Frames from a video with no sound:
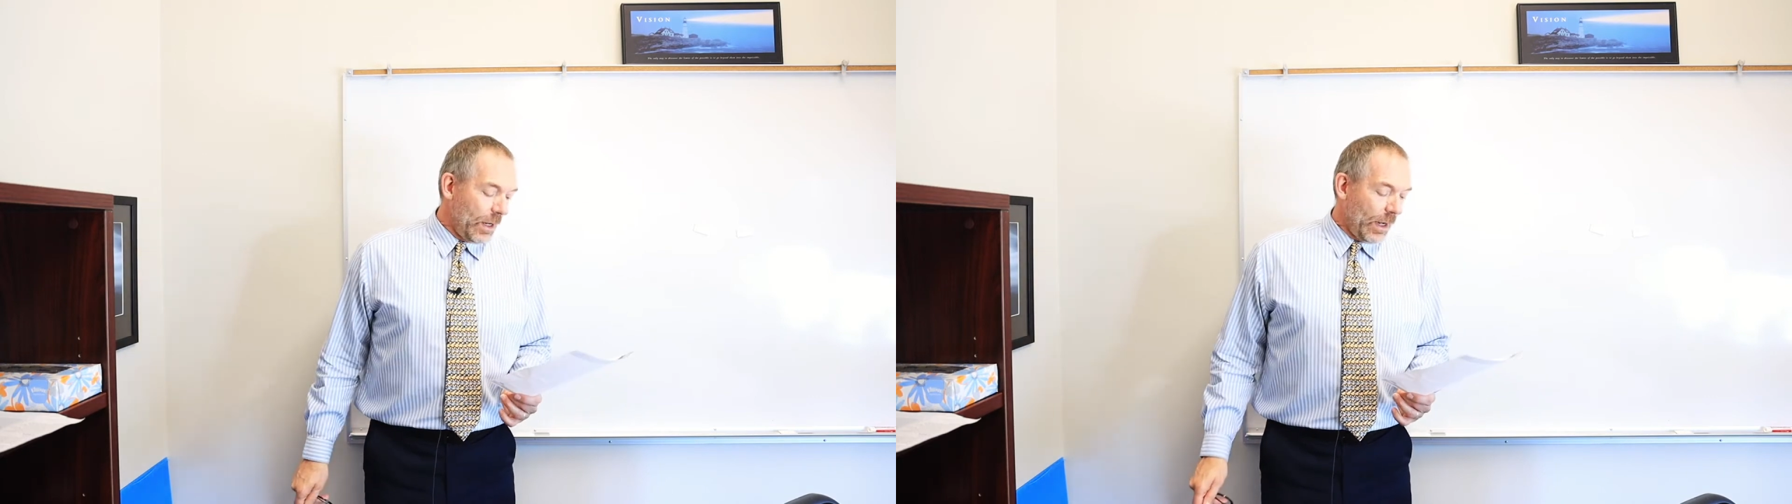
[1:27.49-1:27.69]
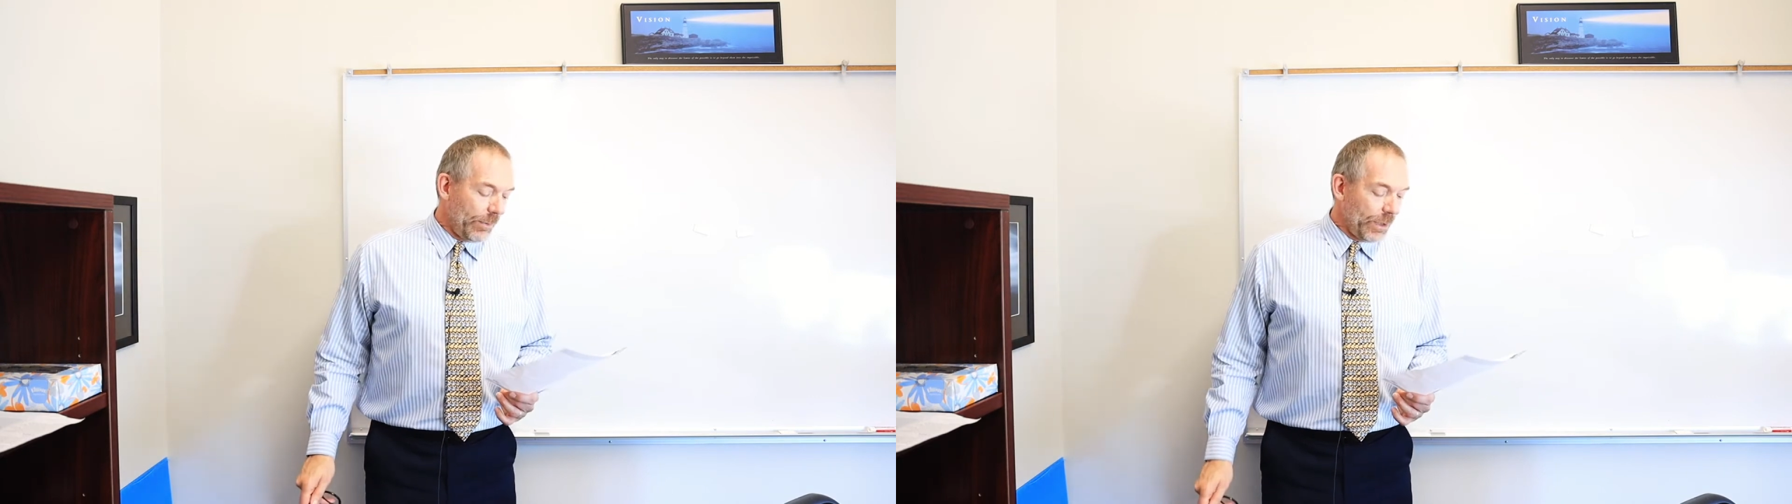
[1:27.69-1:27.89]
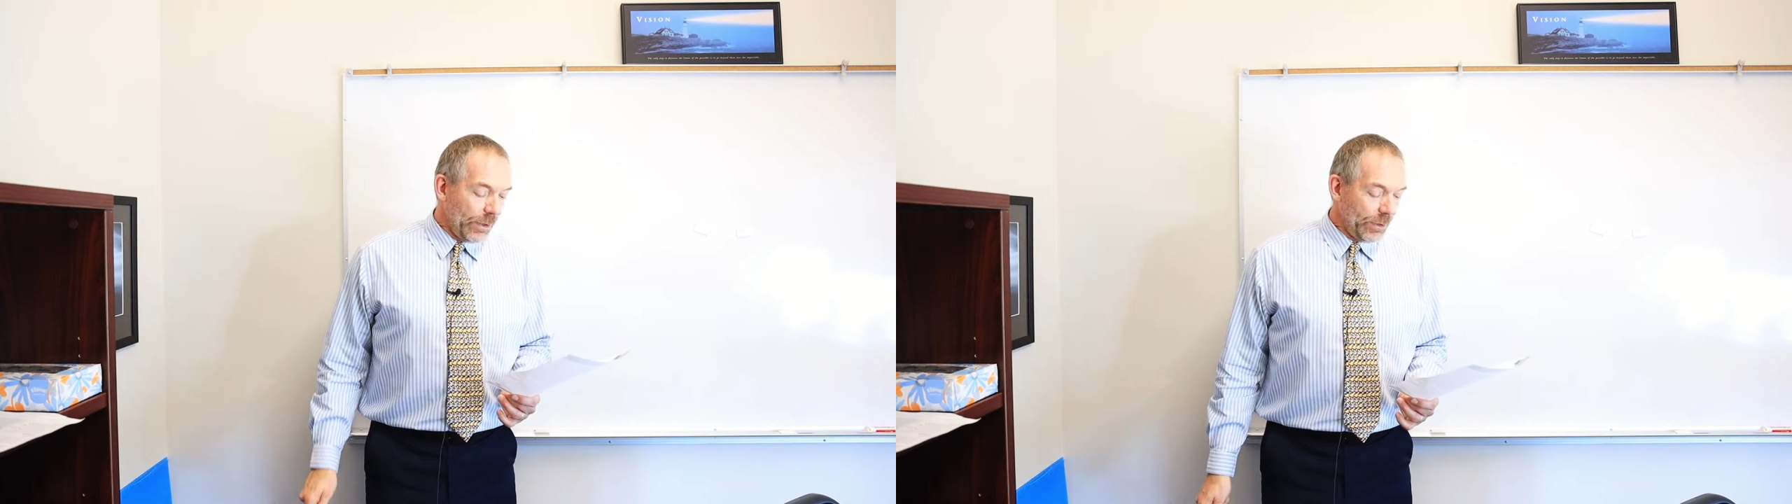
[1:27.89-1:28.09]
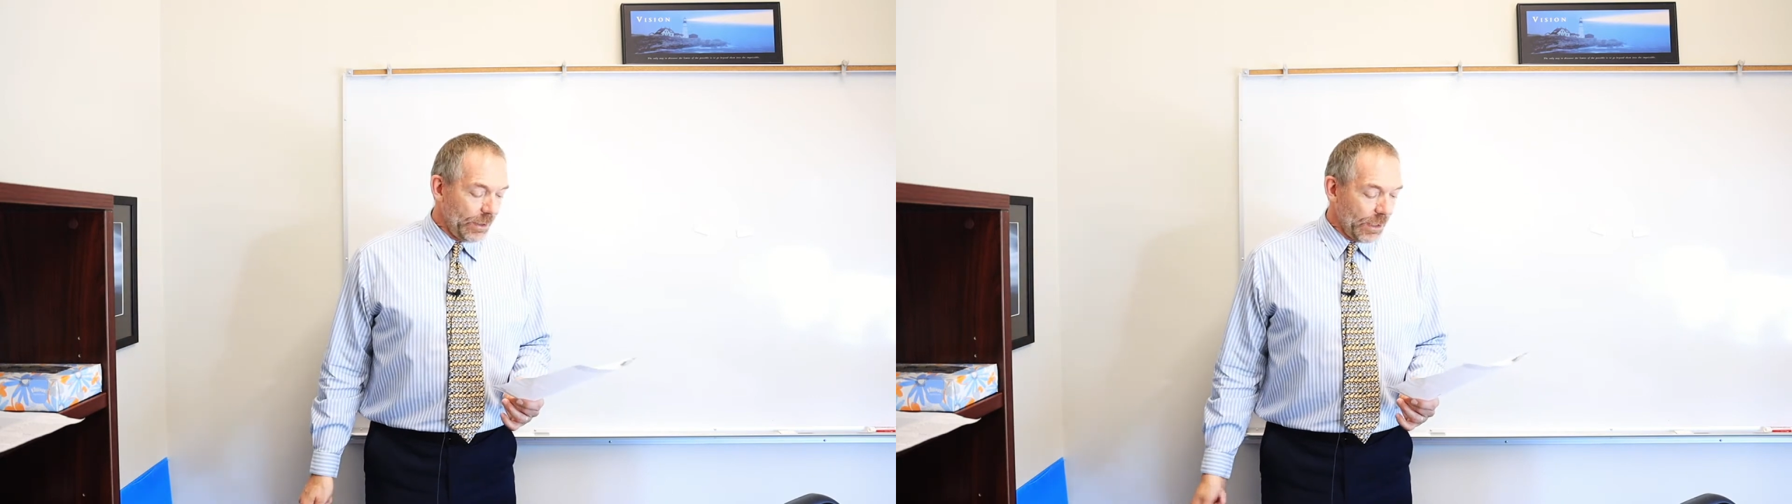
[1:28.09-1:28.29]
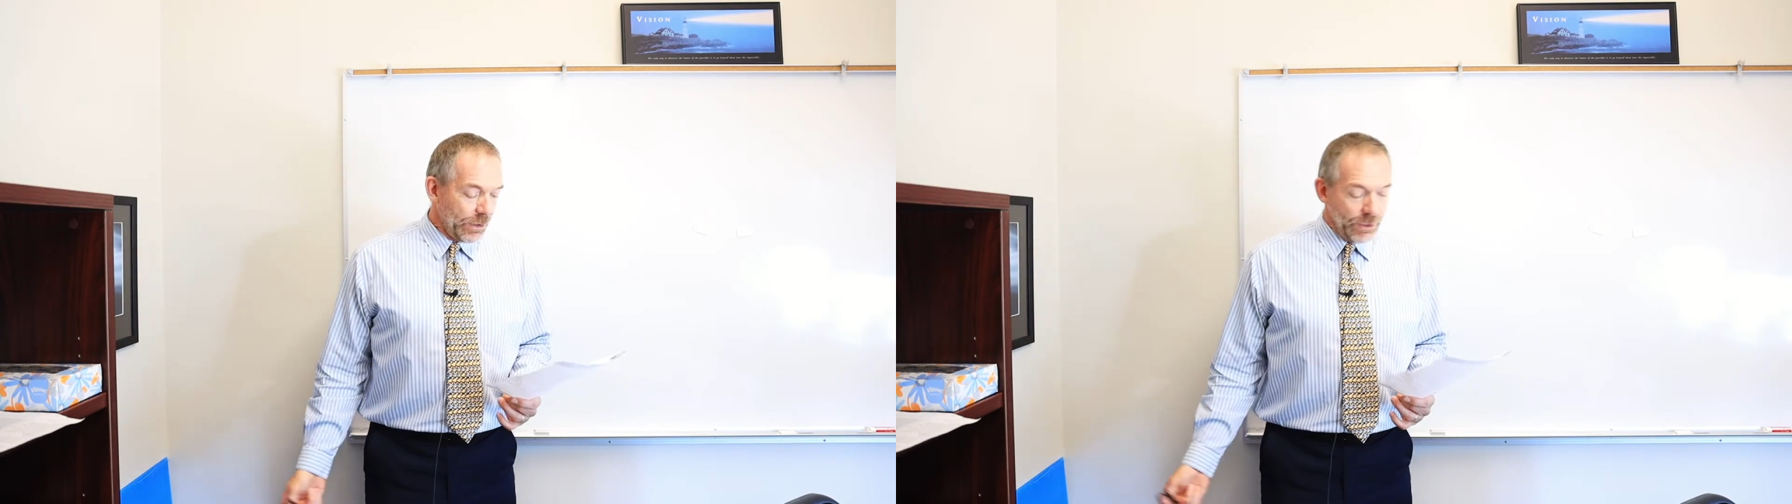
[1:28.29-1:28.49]
The other
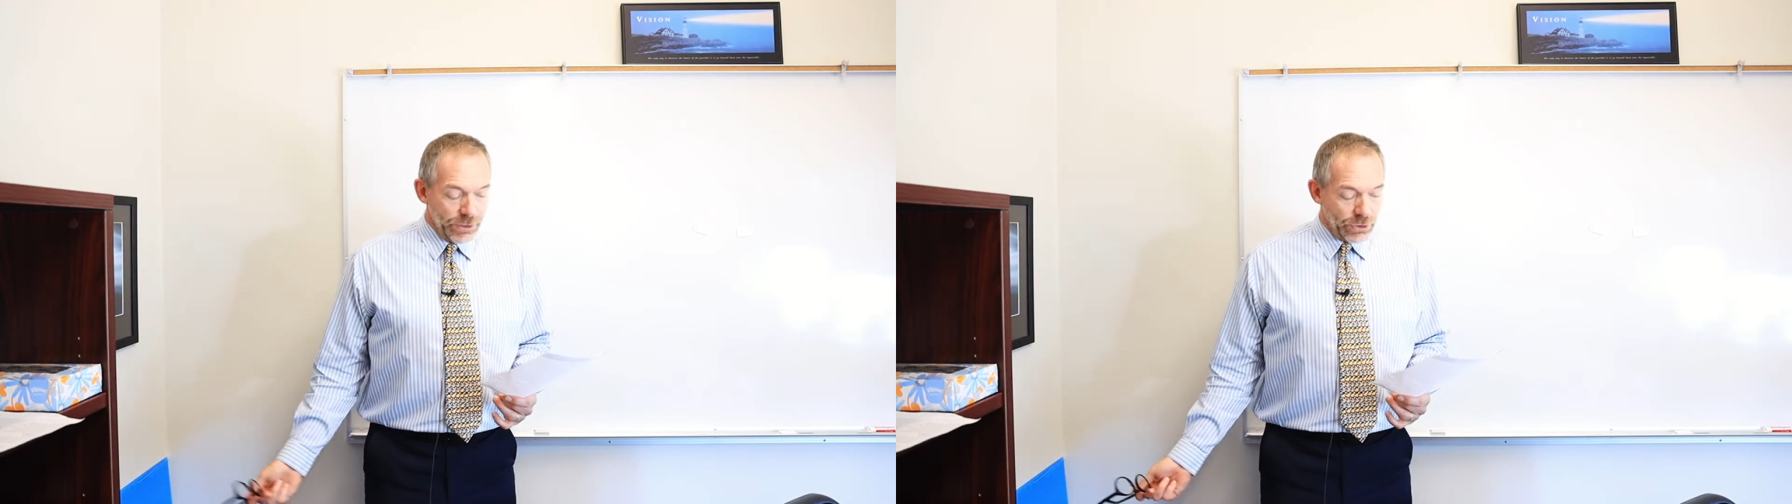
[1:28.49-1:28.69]
thing that you need